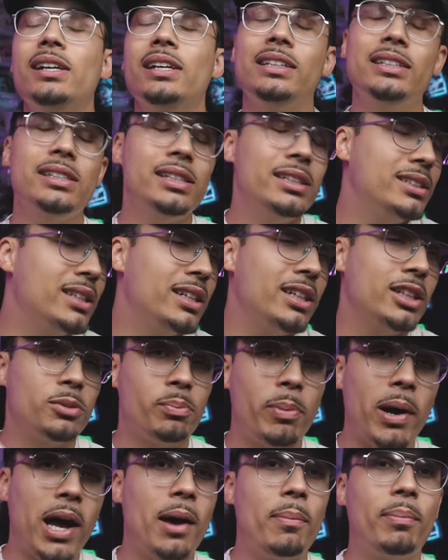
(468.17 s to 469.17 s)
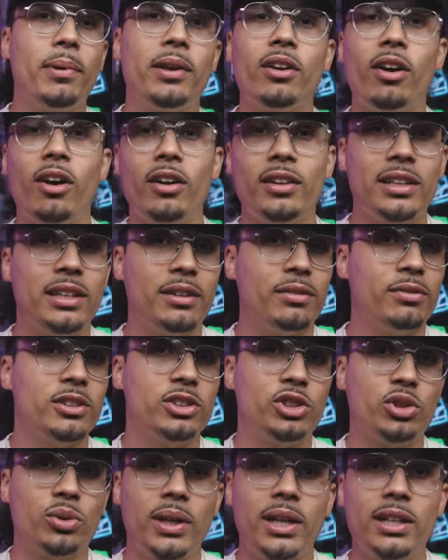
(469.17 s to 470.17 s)
Yeezy is popping, all the
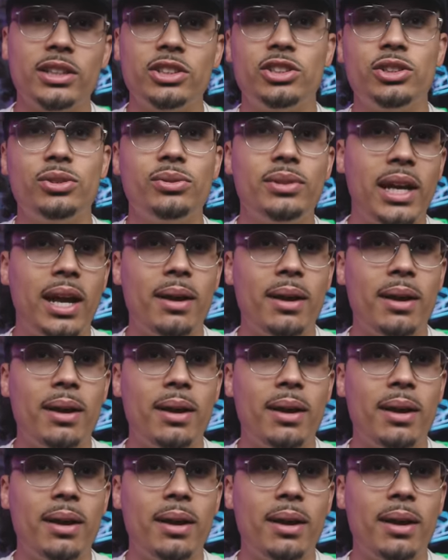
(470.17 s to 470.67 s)
different trends, you